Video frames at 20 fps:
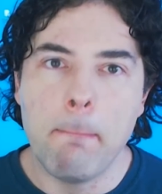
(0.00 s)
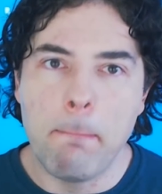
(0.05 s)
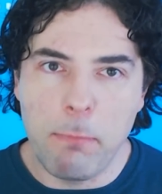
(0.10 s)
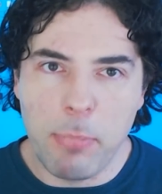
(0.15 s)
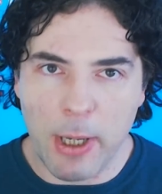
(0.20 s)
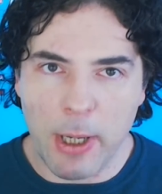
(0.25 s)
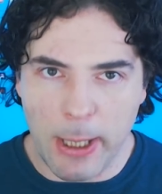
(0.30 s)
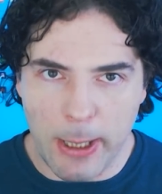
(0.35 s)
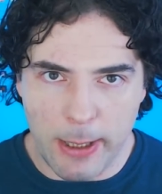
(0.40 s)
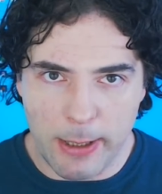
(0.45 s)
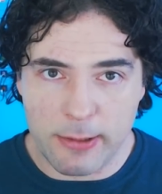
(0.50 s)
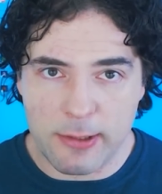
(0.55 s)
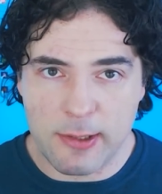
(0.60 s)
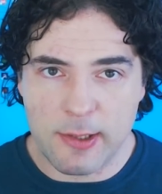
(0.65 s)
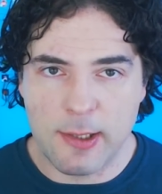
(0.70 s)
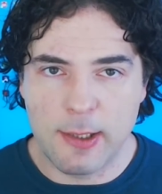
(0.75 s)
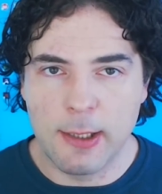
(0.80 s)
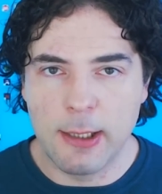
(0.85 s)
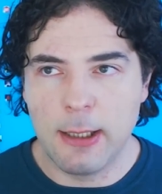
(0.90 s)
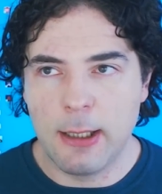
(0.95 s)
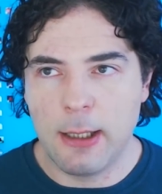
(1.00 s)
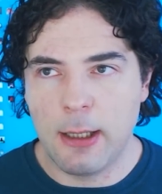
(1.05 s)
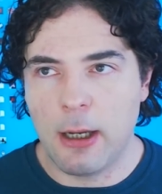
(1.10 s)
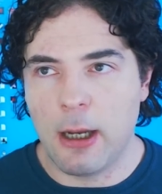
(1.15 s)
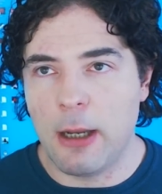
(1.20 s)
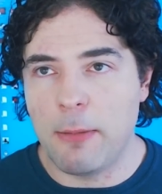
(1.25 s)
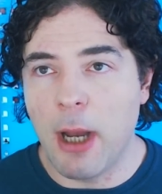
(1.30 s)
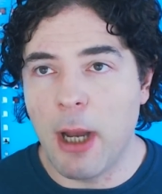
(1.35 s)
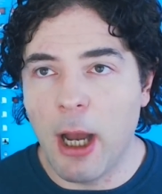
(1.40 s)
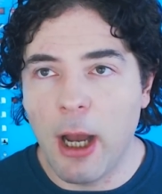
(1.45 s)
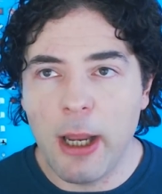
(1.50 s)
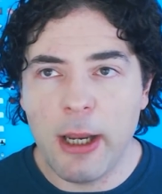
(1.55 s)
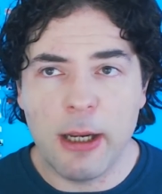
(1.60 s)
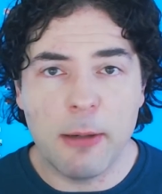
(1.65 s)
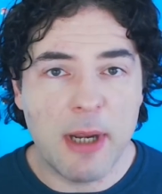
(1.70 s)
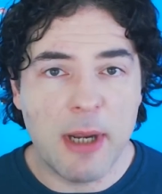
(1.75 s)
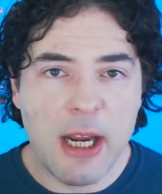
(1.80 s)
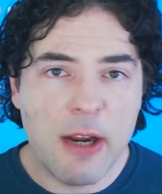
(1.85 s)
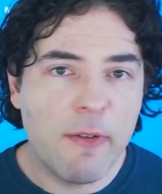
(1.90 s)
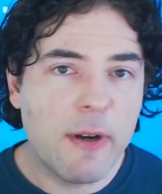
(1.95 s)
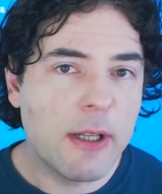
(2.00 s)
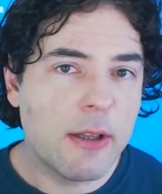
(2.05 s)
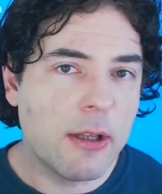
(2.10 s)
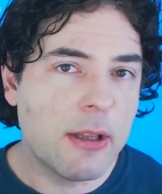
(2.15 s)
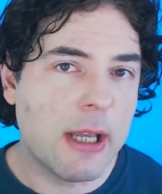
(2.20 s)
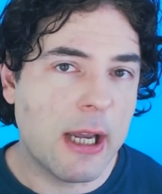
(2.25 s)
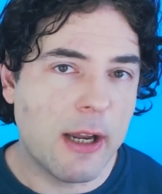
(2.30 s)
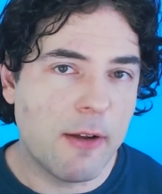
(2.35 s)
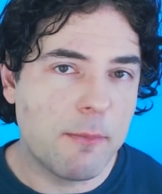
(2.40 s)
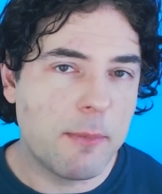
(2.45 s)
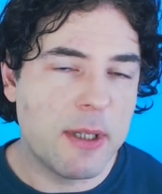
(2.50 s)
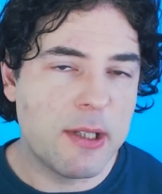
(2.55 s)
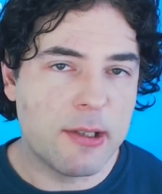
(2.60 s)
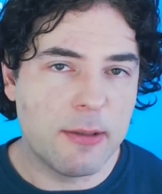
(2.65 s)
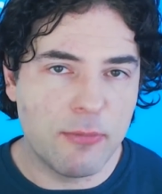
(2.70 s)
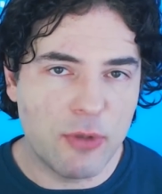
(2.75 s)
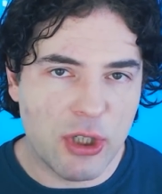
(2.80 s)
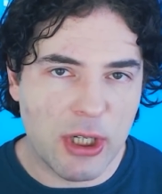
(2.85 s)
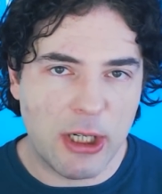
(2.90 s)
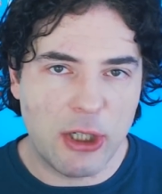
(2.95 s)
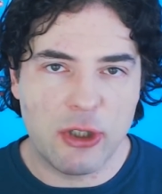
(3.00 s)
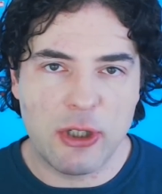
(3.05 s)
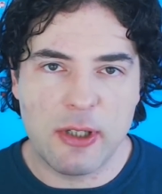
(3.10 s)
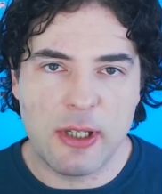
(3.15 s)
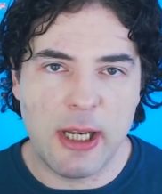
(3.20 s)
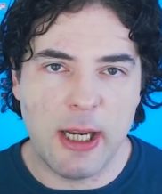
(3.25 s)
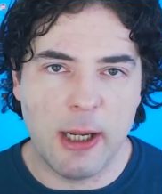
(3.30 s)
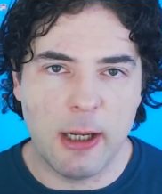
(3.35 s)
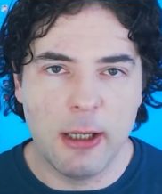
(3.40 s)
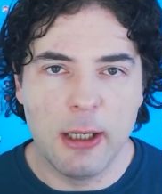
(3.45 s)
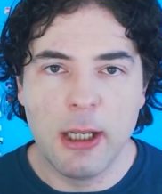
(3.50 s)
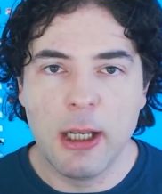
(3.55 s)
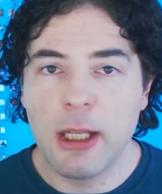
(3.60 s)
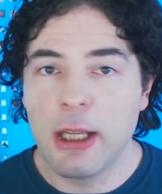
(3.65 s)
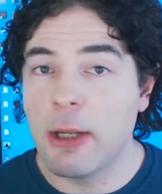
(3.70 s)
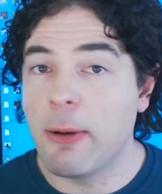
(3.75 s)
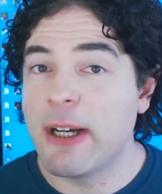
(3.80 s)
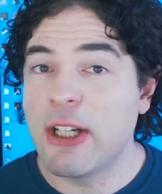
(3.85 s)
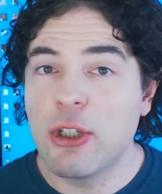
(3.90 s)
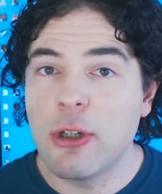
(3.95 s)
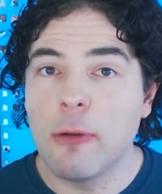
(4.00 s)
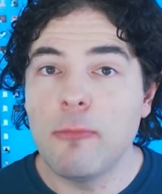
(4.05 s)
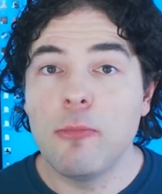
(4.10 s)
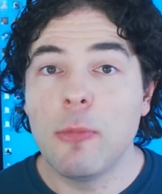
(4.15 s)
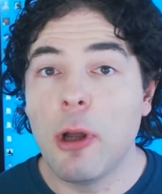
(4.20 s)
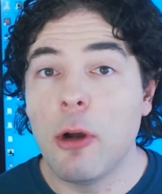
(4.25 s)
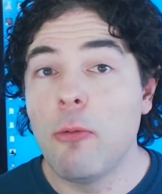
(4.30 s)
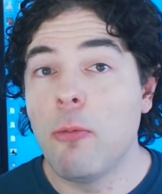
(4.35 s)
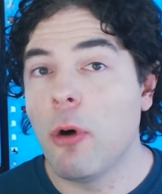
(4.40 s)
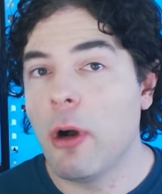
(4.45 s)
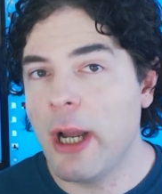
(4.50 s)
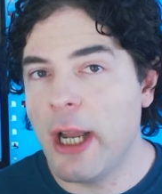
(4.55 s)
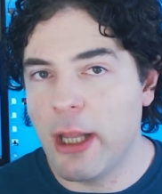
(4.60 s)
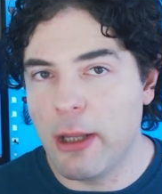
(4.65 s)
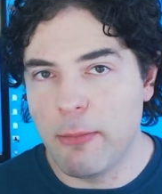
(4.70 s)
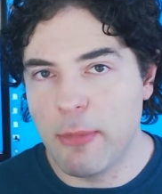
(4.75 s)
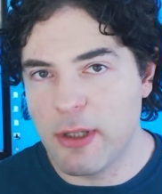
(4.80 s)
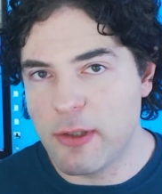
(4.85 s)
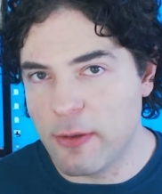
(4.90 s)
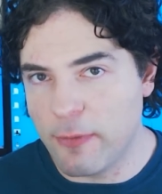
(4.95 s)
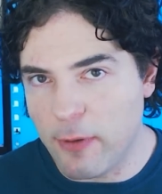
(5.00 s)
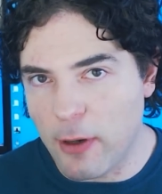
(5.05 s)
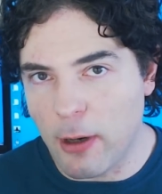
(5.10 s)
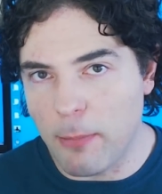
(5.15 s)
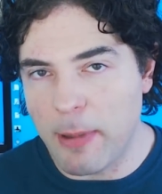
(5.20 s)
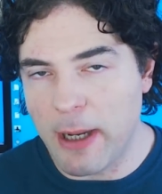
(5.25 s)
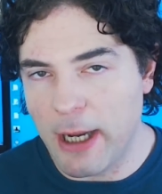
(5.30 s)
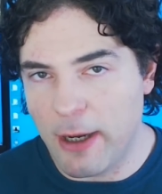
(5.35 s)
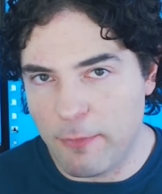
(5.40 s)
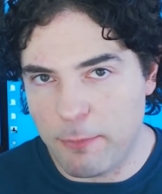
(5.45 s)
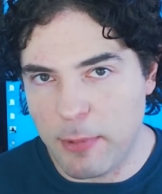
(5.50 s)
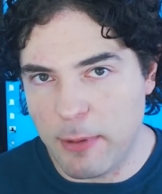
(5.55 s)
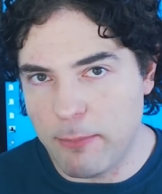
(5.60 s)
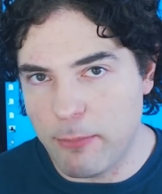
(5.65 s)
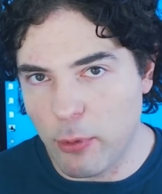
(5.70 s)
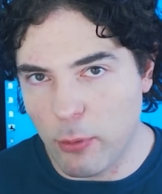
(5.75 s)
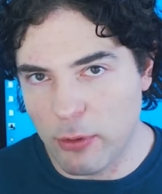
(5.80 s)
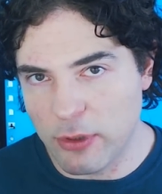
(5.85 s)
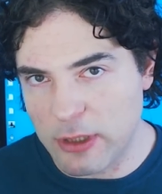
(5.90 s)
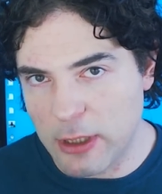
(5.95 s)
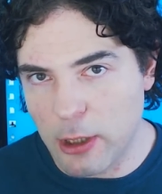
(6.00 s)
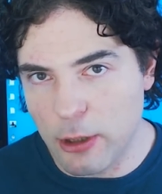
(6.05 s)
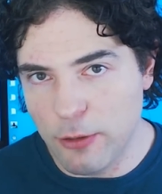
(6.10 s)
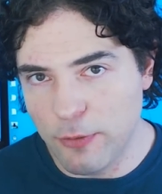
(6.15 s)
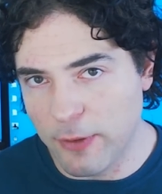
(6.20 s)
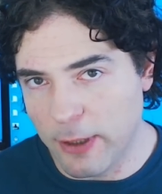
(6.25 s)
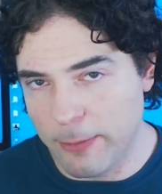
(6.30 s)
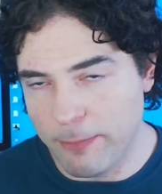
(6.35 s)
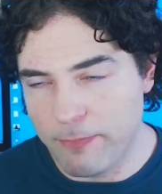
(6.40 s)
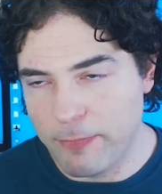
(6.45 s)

But I'm, I'm hearing that there have been some changes here. Now, I don't know what elements of Hopper have been bought over.